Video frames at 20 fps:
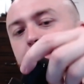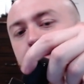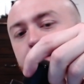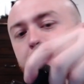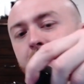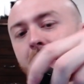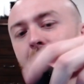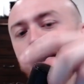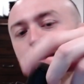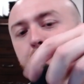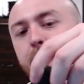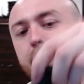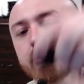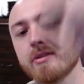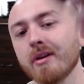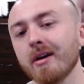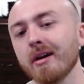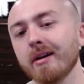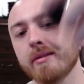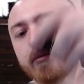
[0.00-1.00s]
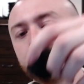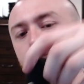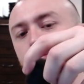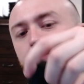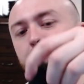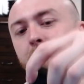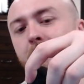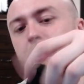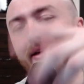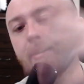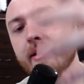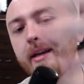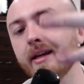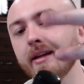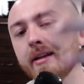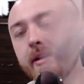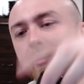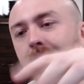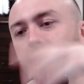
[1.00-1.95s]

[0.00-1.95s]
Cap is not magnetic.